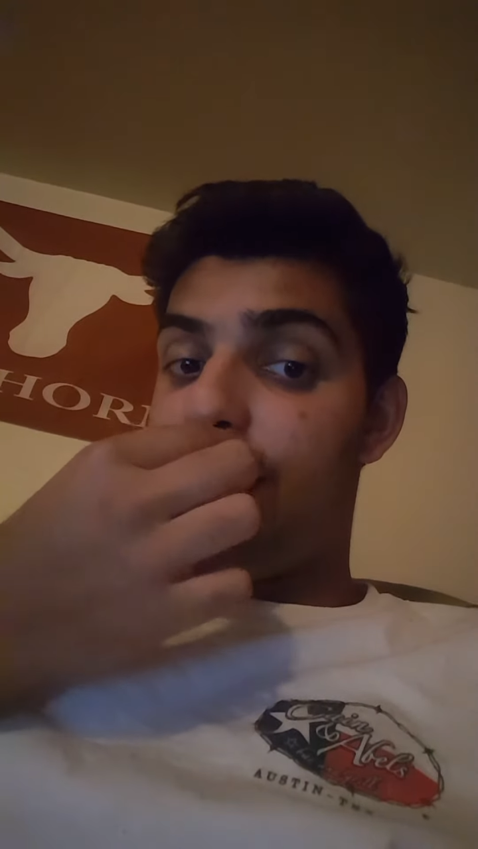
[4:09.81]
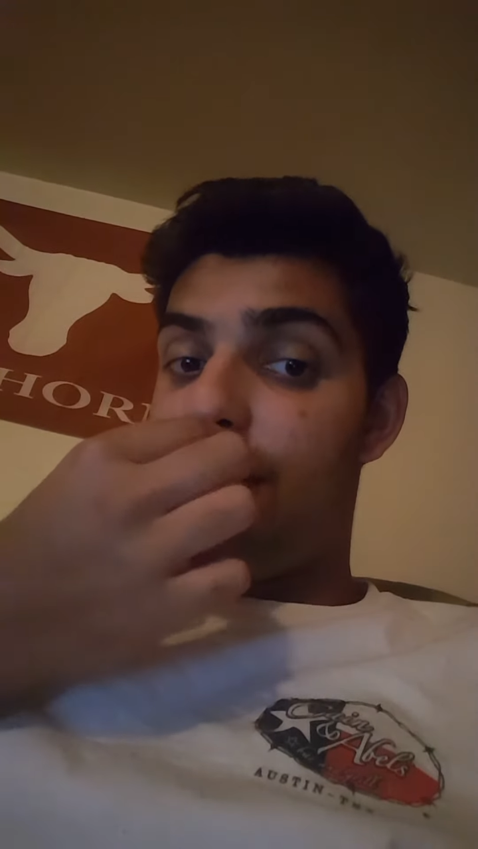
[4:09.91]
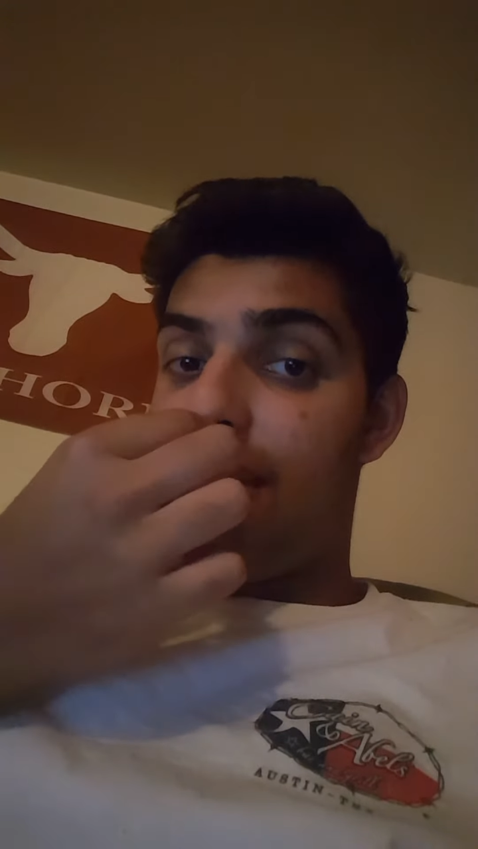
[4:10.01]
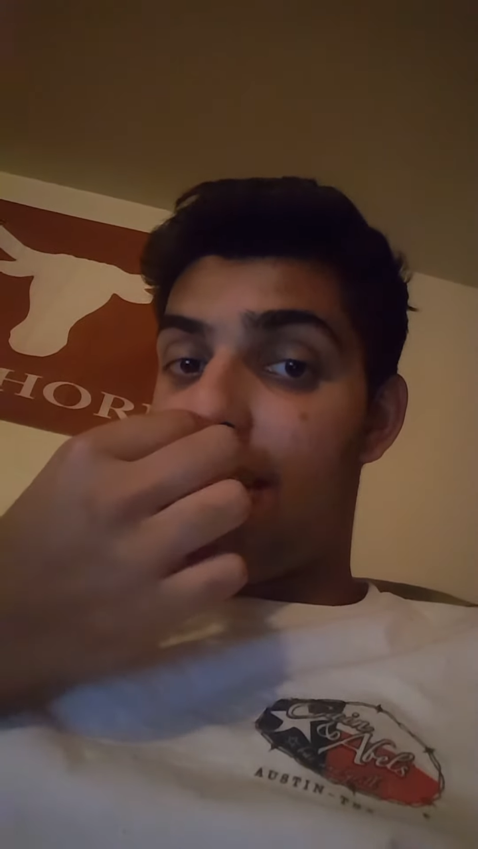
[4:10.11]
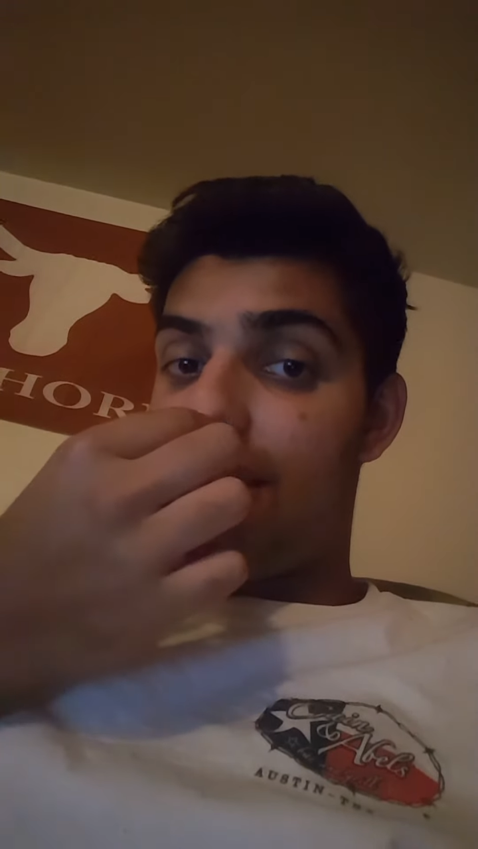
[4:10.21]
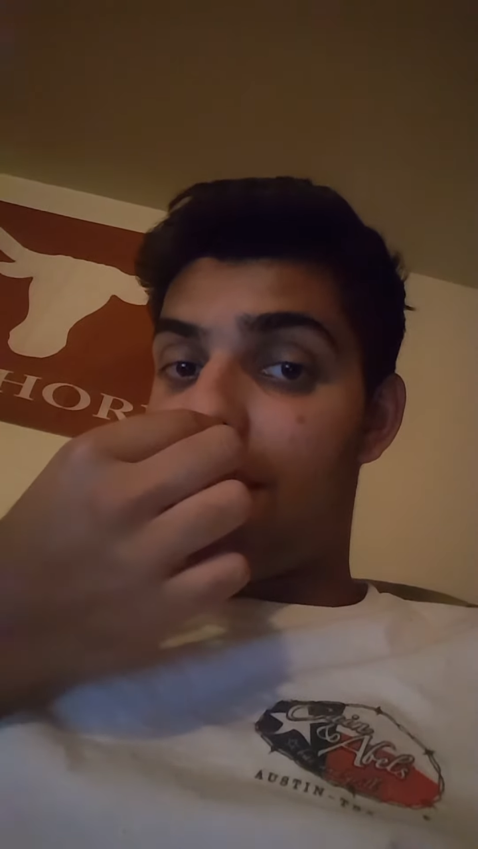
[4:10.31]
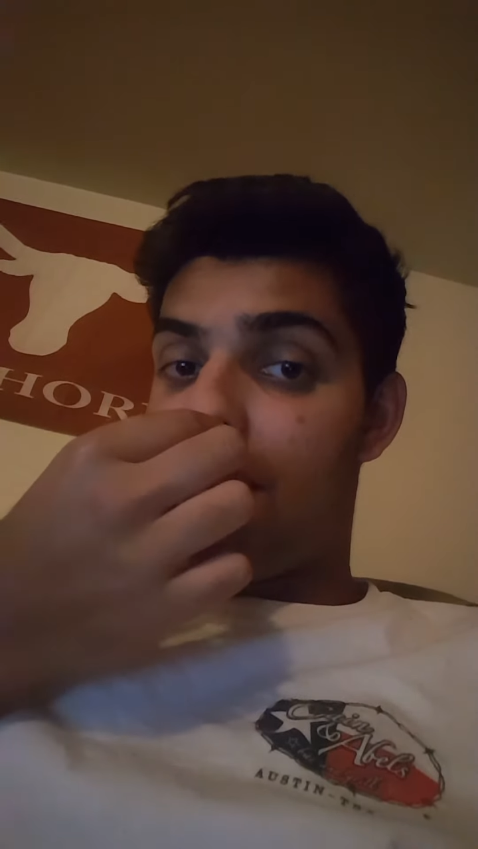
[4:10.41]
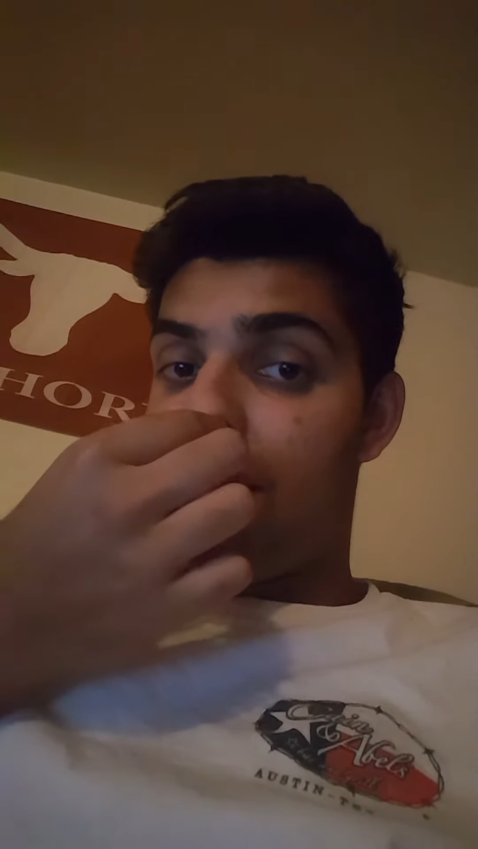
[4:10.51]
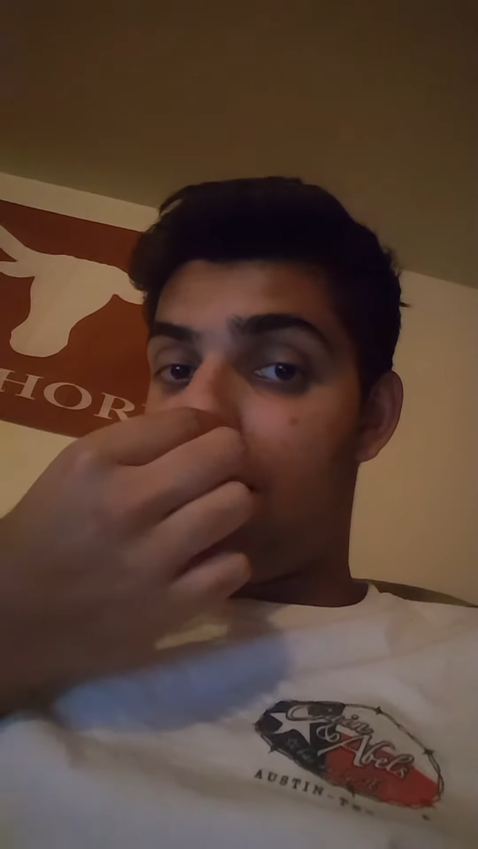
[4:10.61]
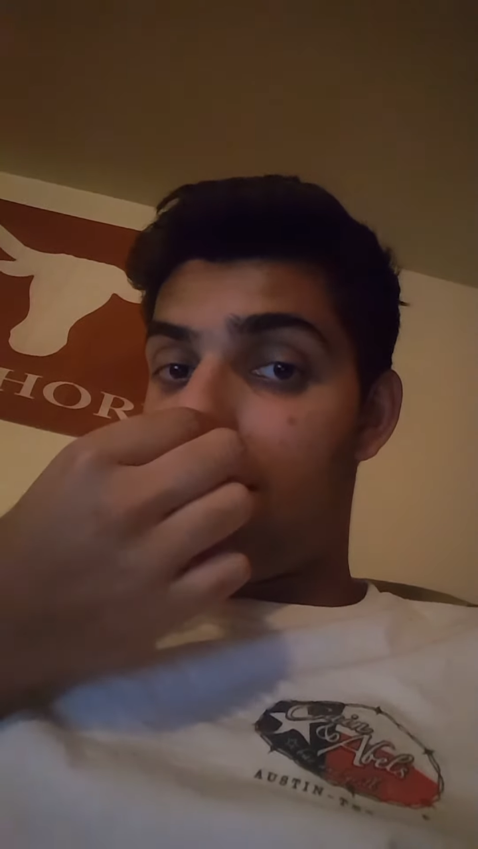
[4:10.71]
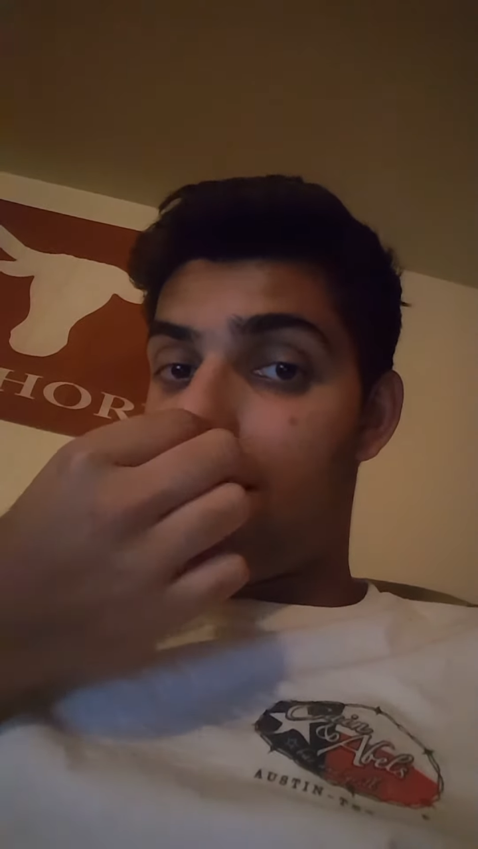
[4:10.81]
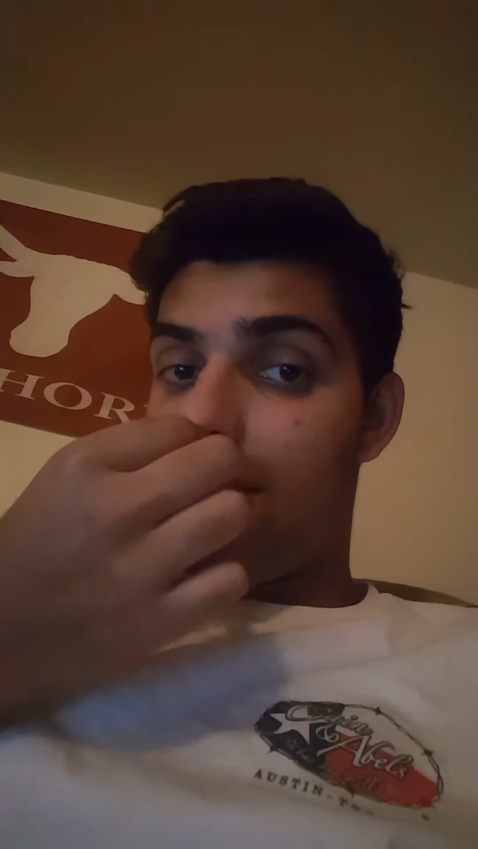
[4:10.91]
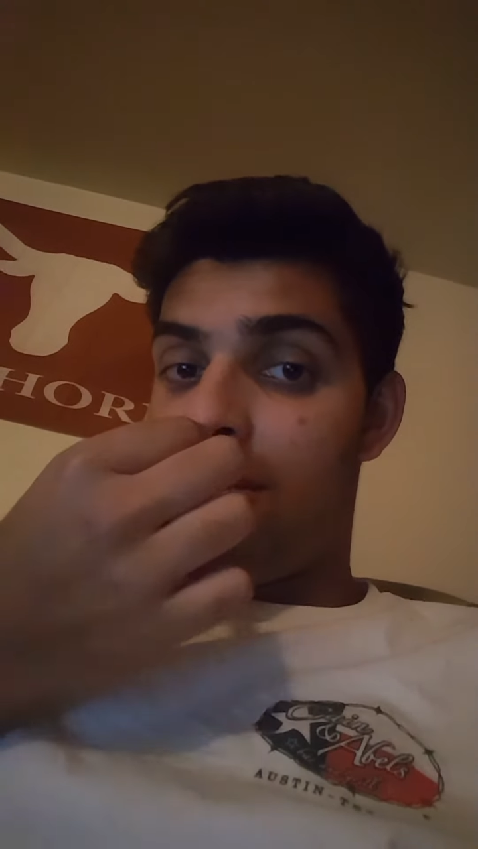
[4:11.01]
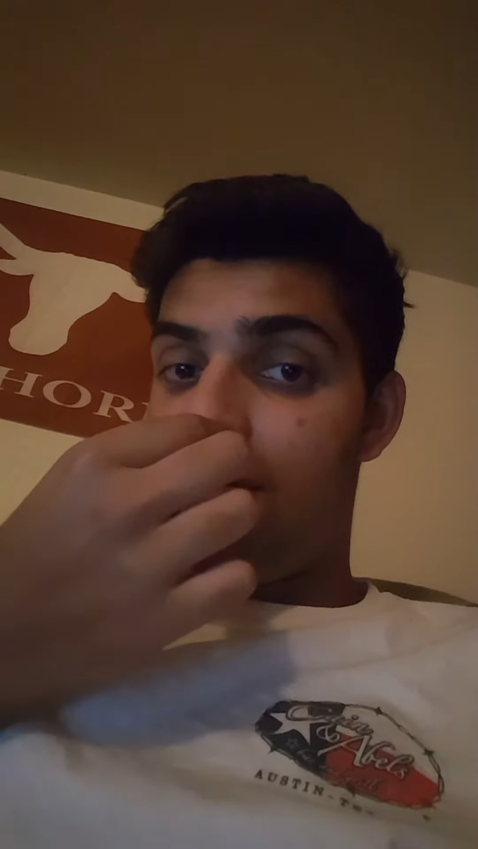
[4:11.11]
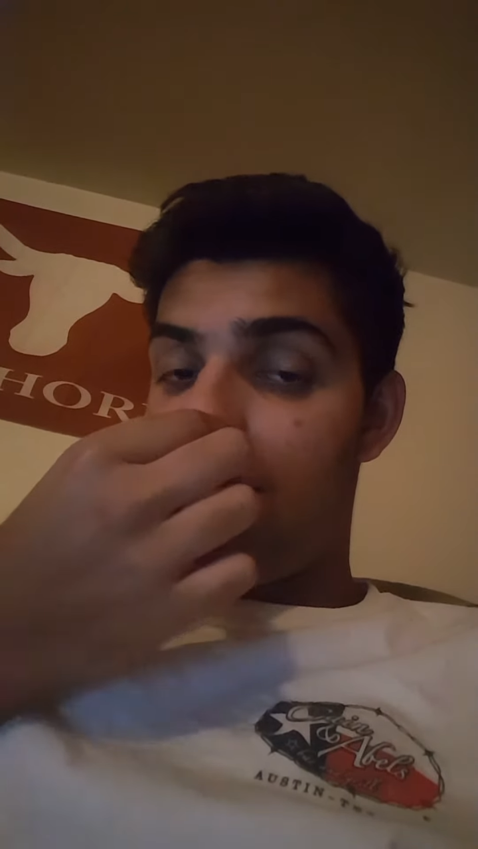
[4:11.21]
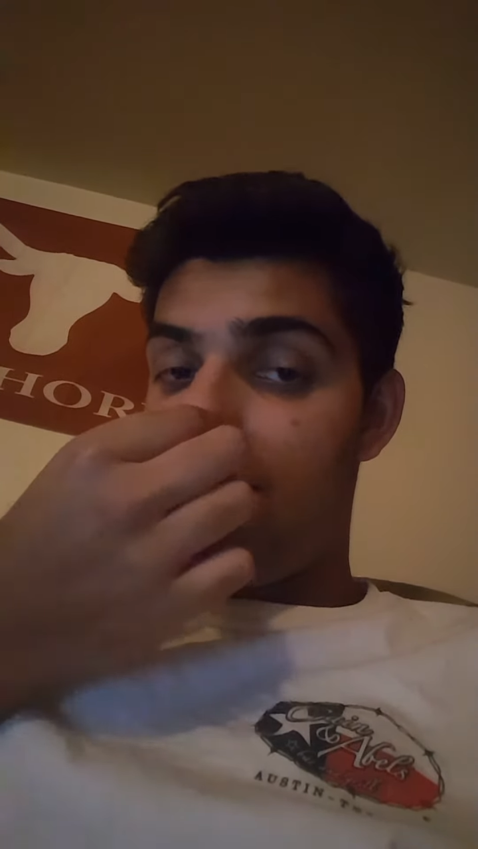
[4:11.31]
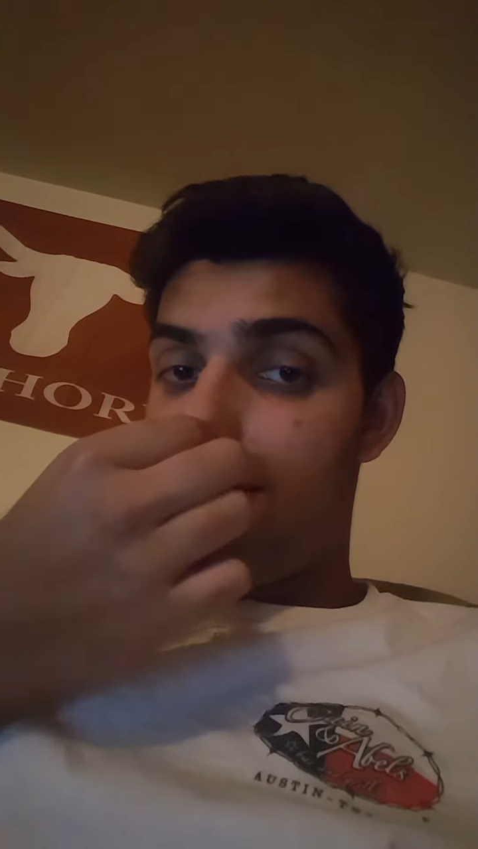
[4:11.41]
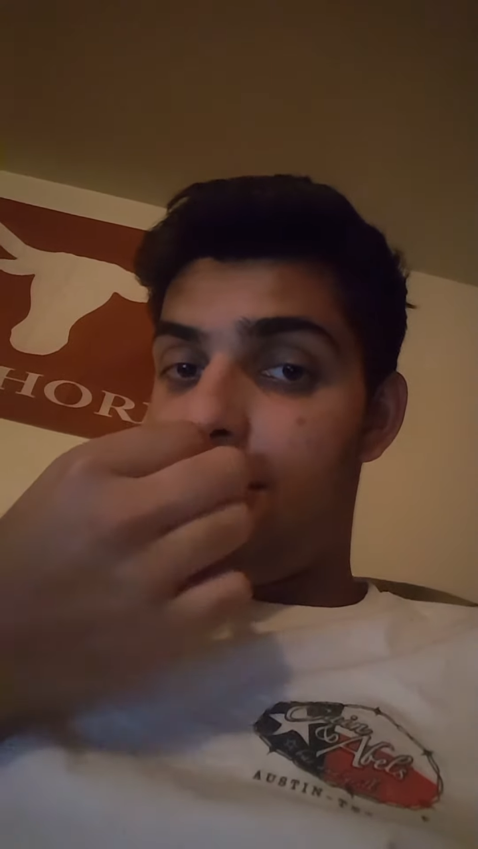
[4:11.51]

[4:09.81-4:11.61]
you guys are all grown